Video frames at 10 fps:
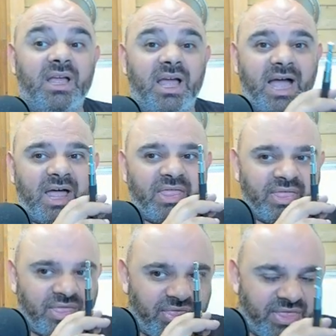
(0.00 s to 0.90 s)
And
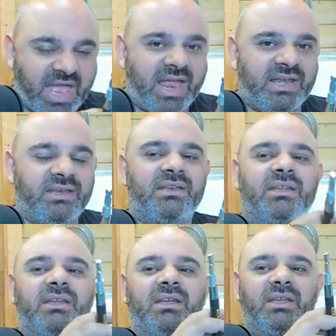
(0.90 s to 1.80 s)
then
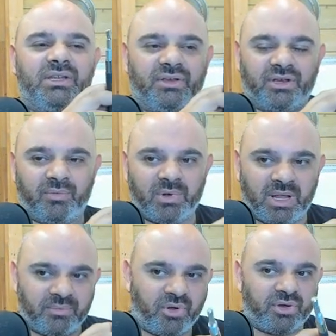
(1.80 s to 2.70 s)
you're going, well,
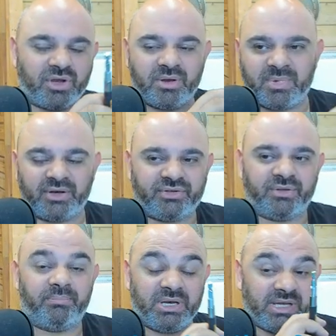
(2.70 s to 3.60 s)
I'm not going back to the
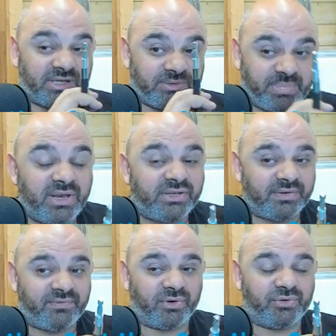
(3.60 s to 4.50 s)
big
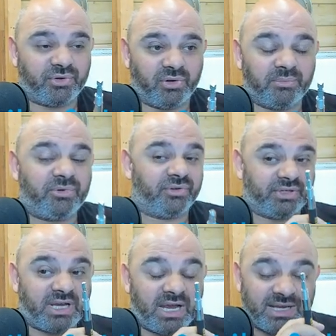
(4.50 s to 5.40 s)
expensive controller because I
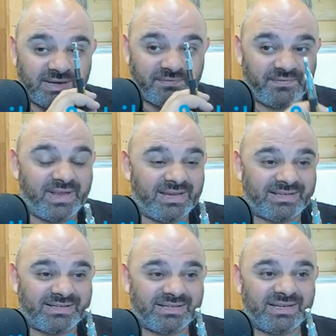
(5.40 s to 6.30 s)
can't get it
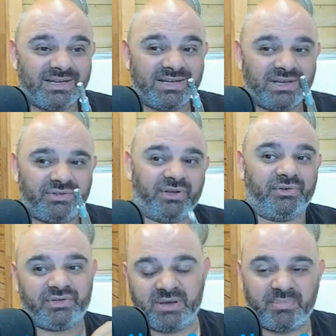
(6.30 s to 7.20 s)
fixed. So I'll
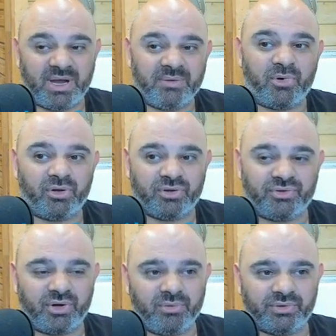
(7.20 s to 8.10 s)
just keep buying more
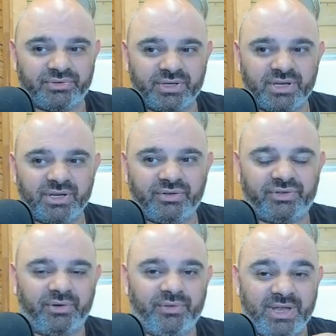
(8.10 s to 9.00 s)
controllers.
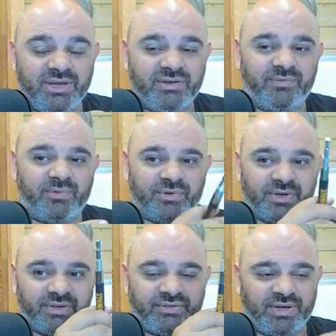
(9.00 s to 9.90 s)
So then you've done
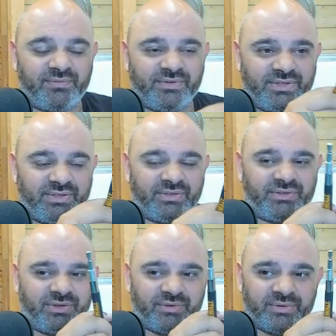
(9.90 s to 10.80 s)
70.
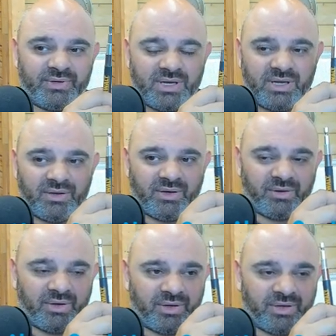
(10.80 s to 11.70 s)
So you've done
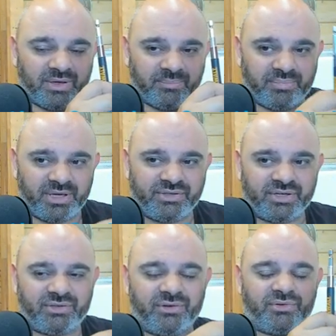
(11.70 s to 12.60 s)

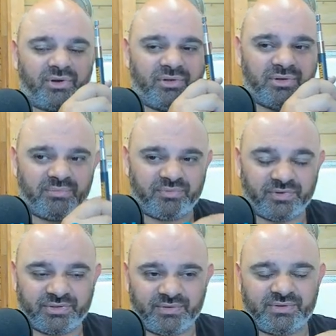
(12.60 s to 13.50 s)
PlayStation controller
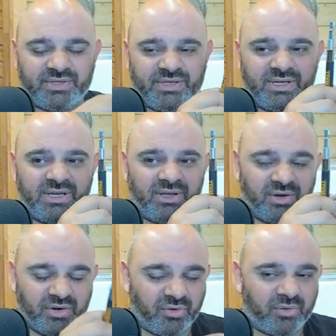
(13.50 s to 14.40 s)
for 70.
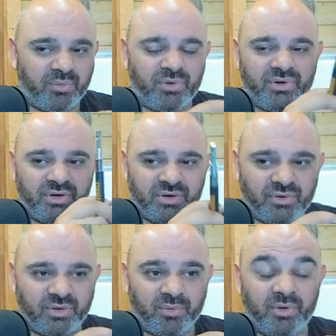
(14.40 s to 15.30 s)
Another
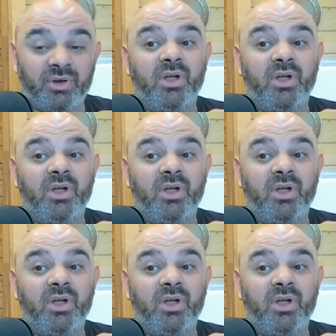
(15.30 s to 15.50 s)
one.